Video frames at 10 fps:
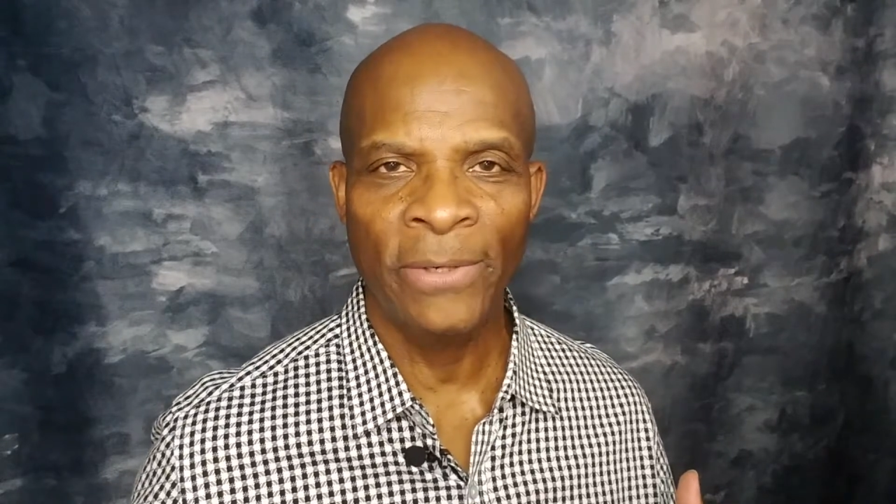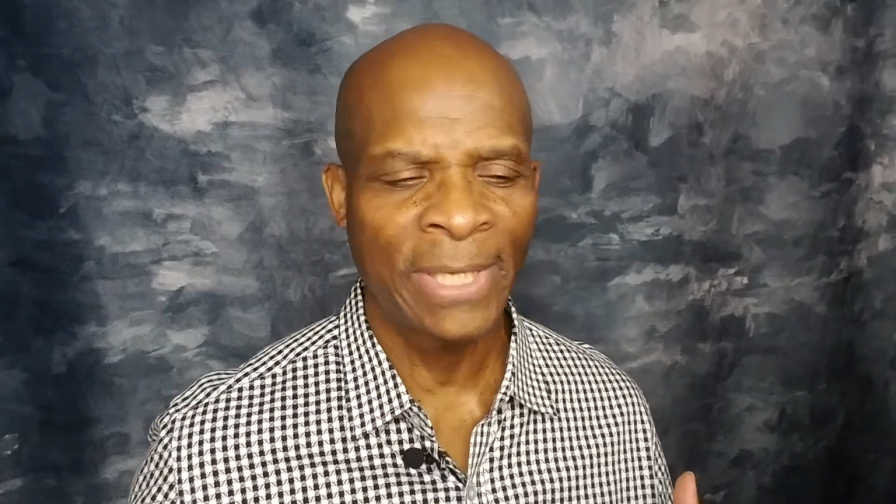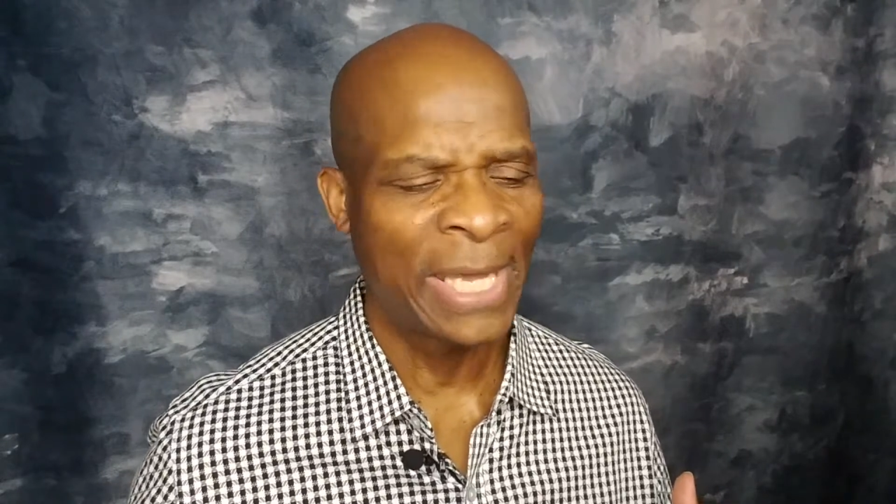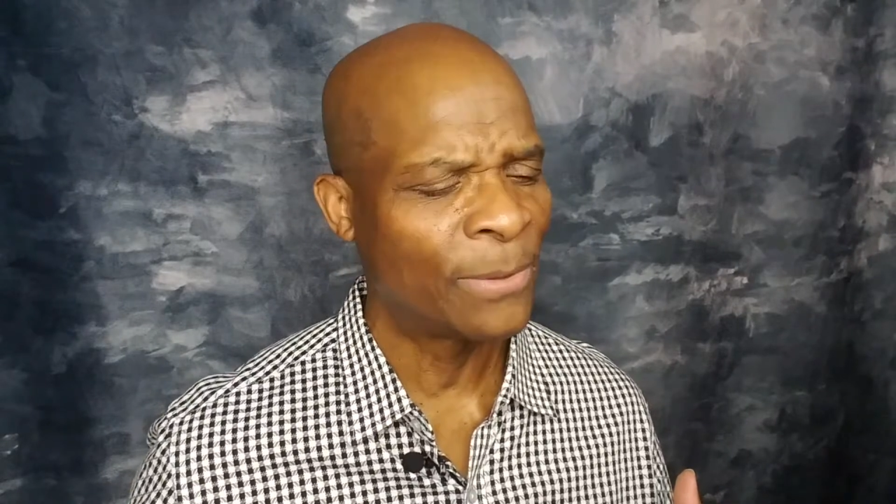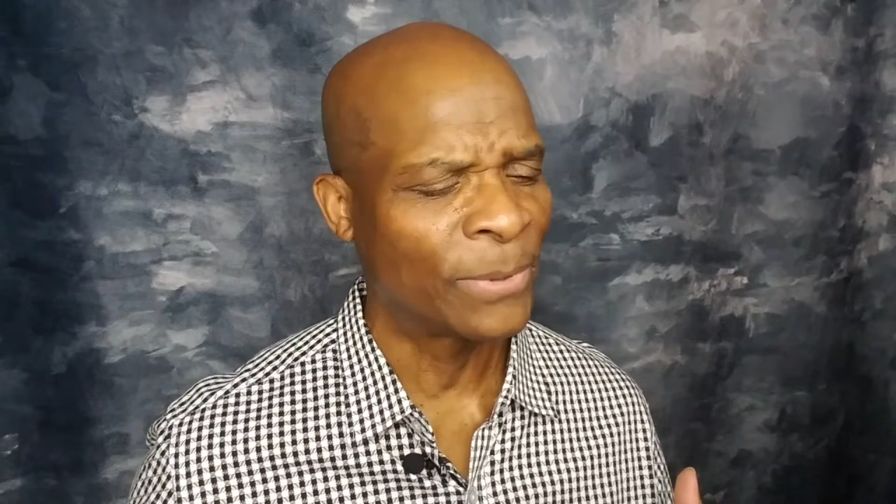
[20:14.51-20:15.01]
and
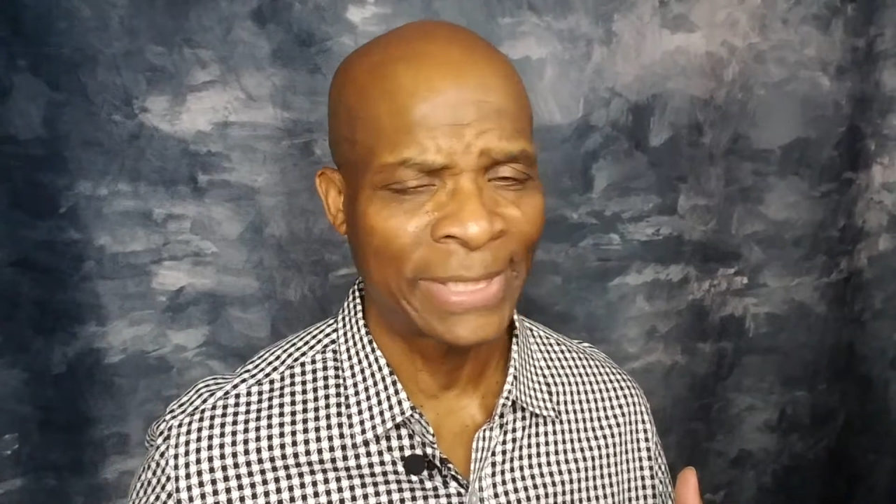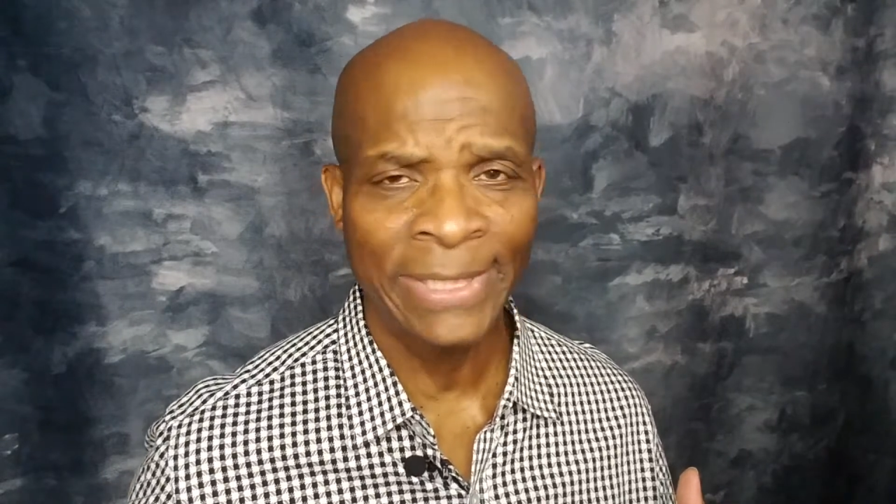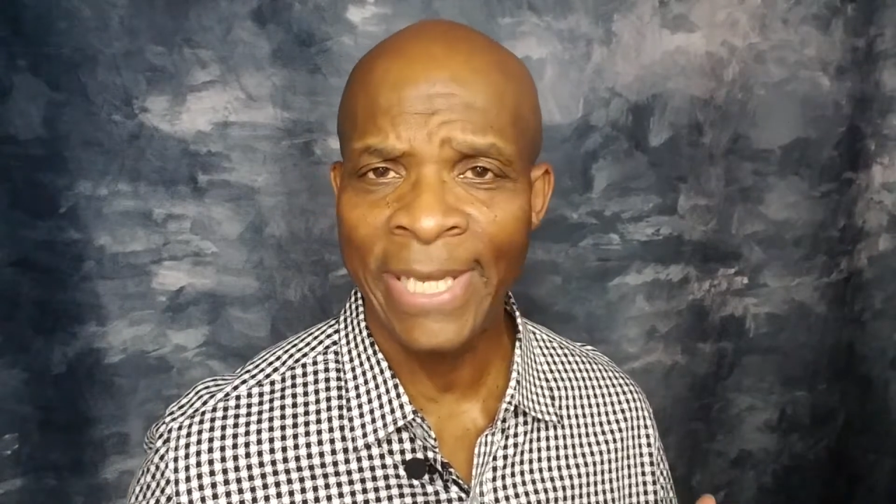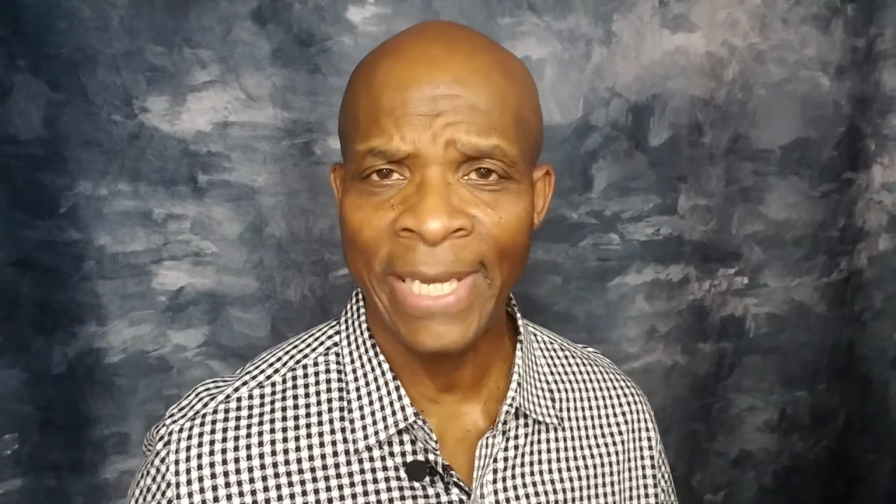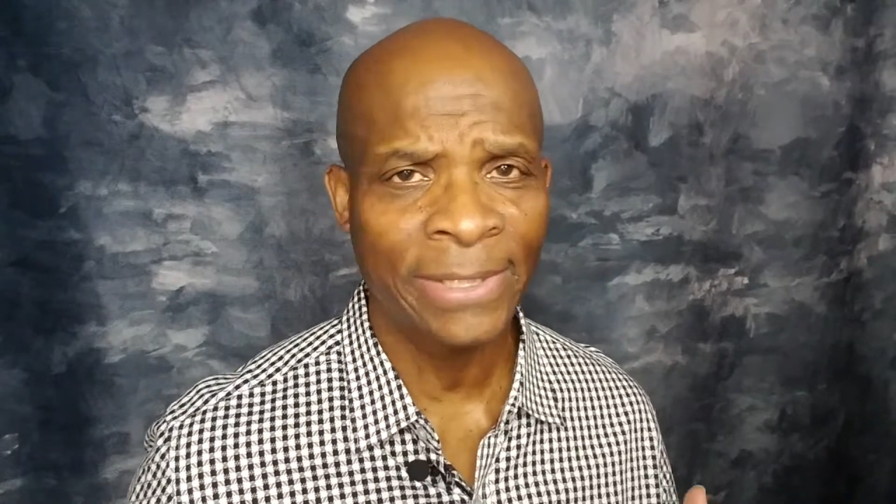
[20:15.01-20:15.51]
he was
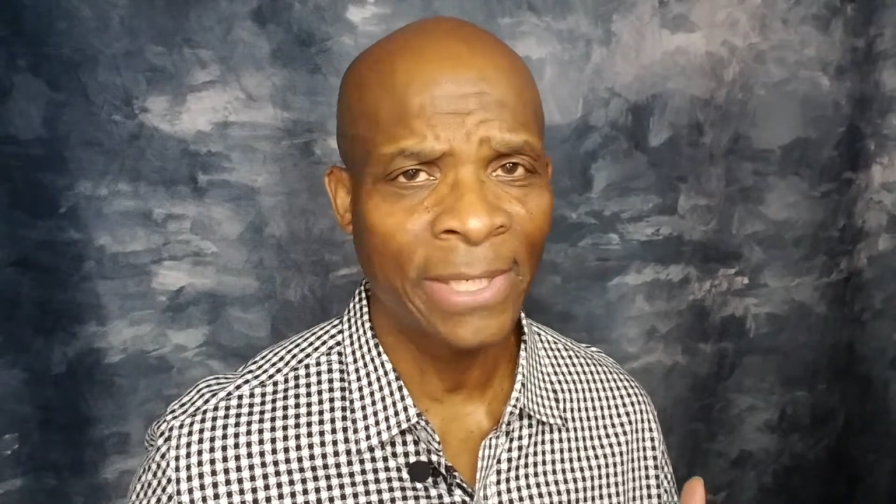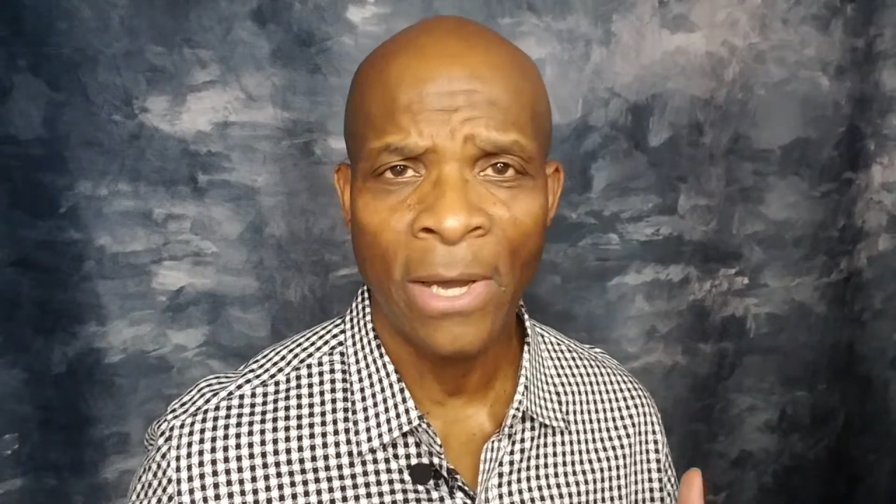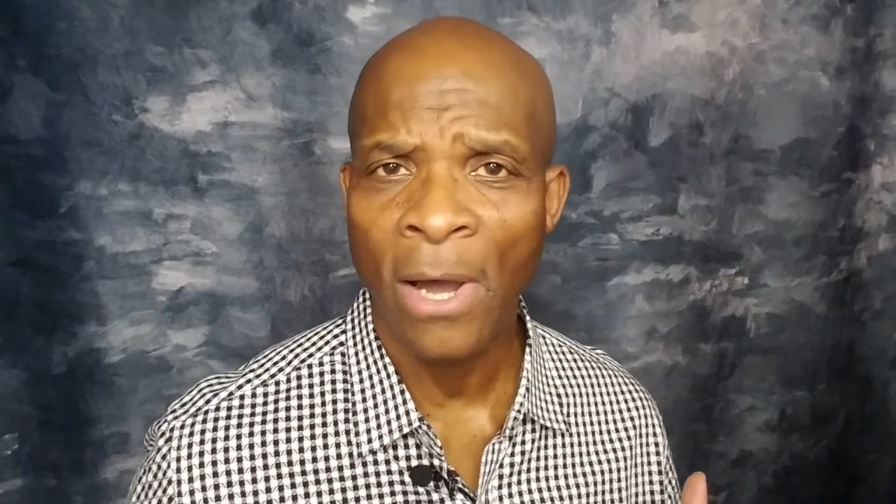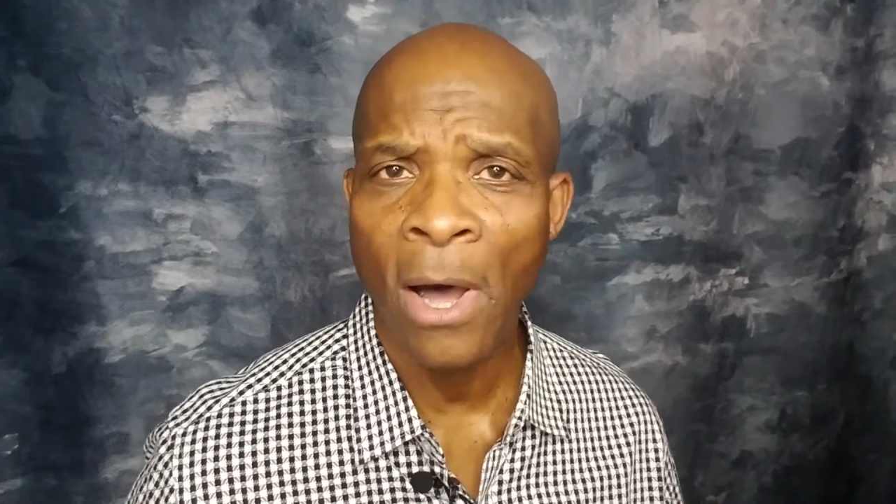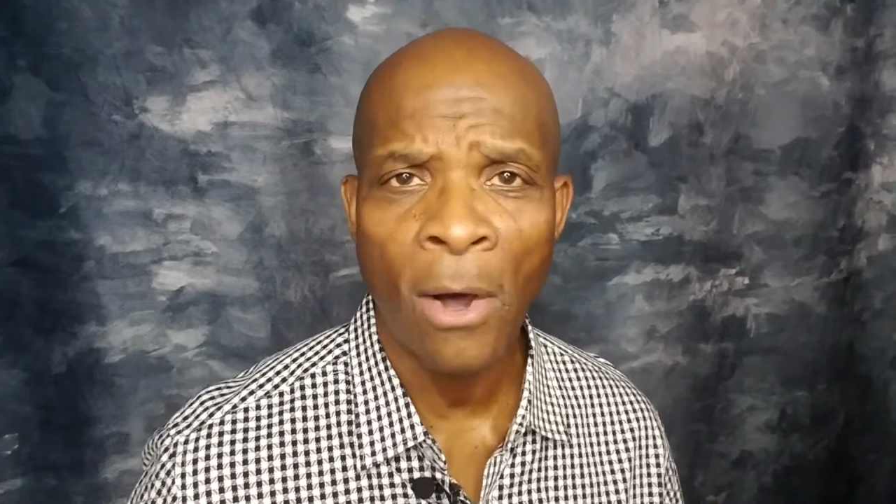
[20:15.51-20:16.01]
ticked
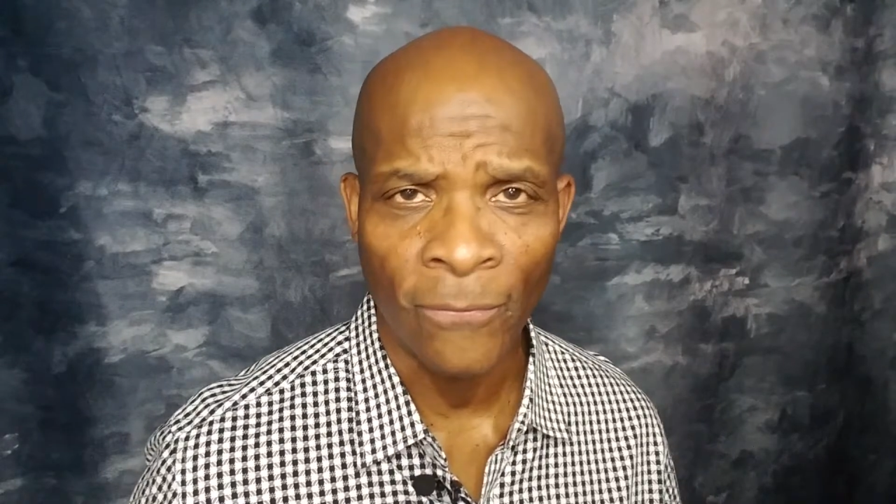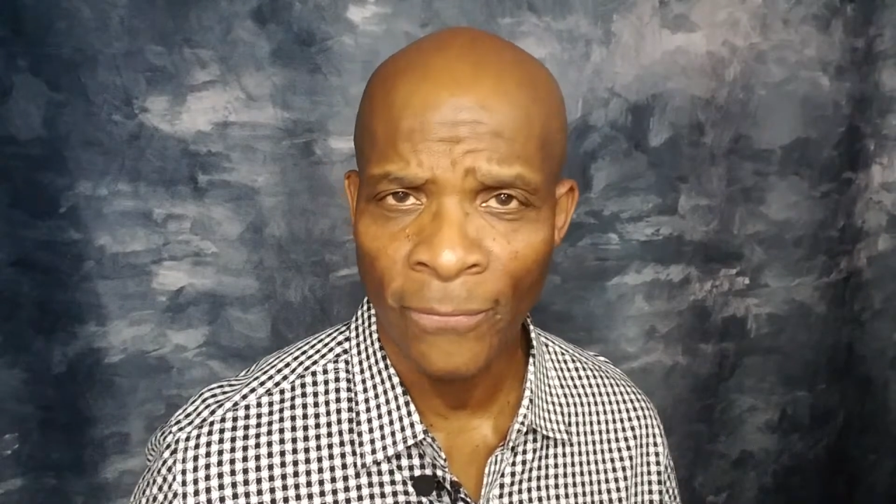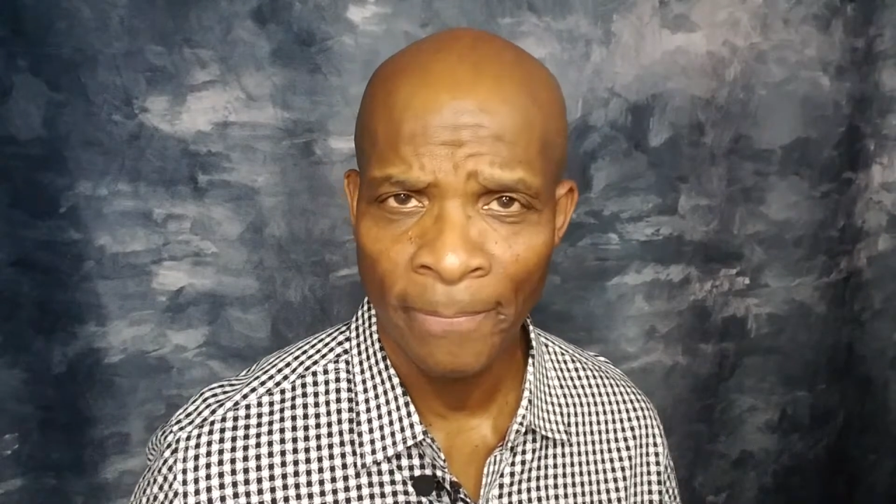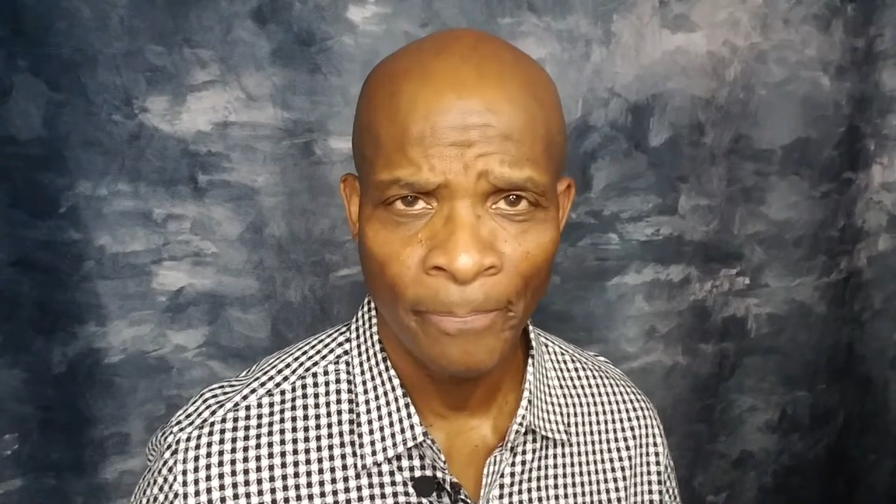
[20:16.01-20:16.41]
off